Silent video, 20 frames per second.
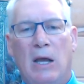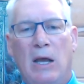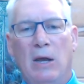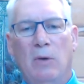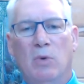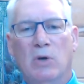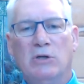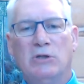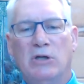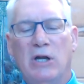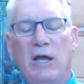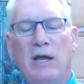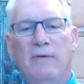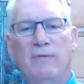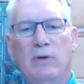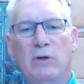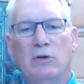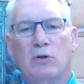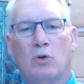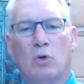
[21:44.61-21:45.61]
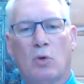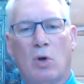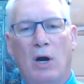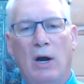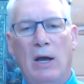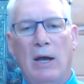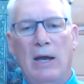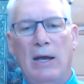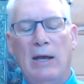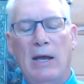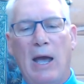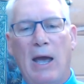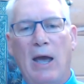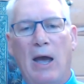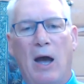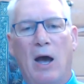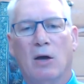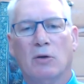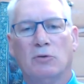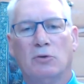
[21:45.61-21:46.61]
He was even crying
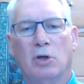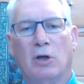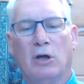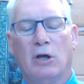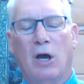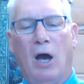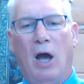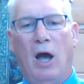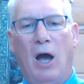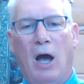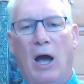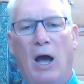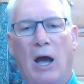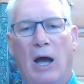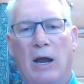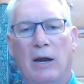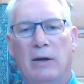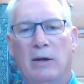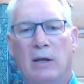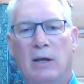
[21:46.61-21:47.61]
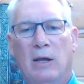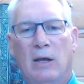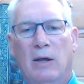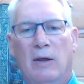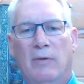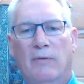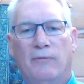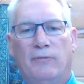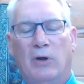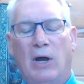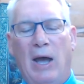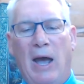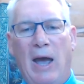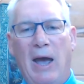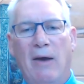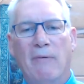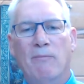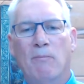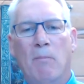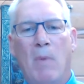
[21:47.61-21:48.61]
out to God to
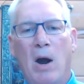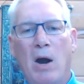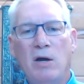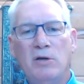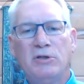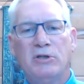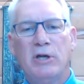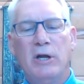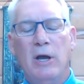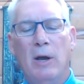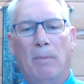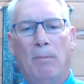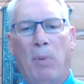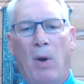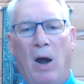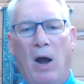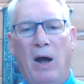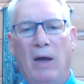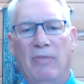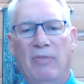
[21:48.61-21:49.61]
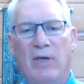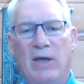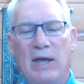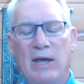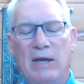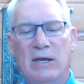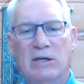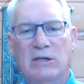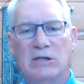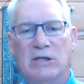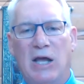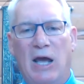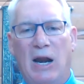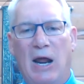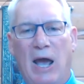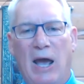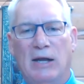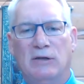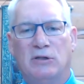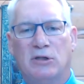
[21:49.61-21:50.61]
have mercy upon these
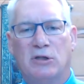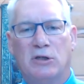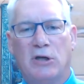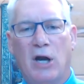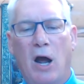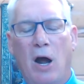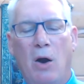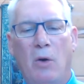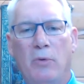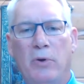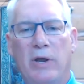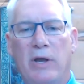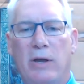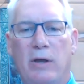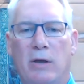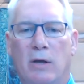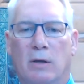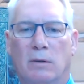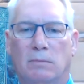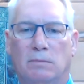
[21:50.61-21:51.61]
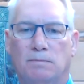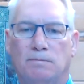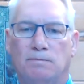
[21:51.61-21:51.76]
that had stoned him